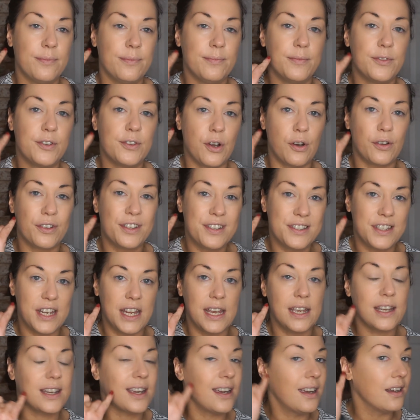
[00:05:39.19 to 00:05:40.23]
sort of
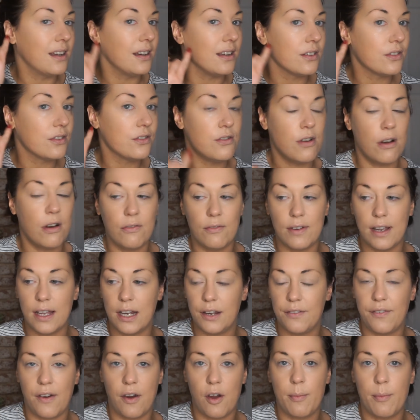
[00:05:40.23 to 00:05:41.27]
stick and it's not
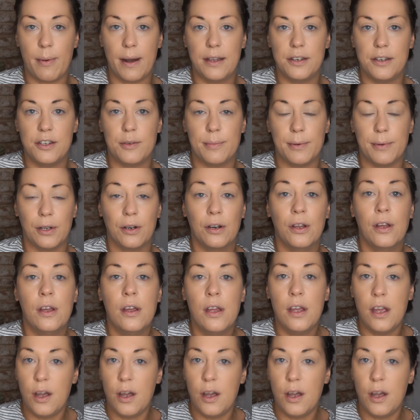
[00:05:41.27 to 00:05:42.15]
really very blendable.